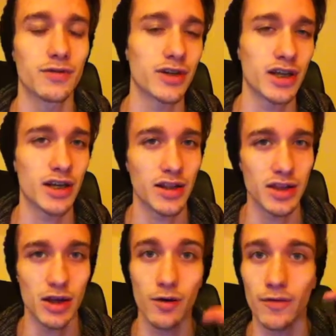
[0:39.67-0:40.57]
looking at
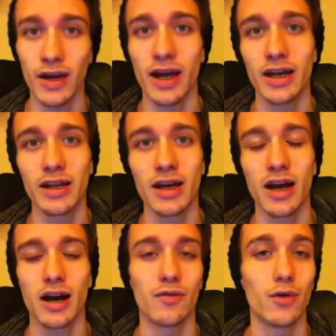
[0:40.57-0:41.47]
the overhead
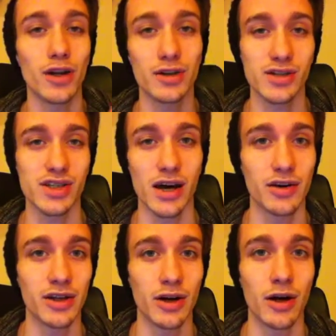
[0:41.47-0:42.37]
of what you're
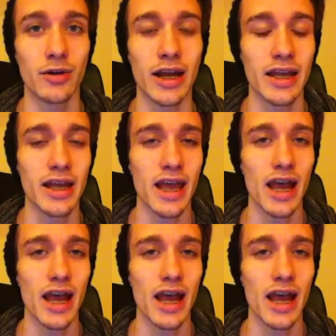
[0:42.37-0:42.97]
selling, alright,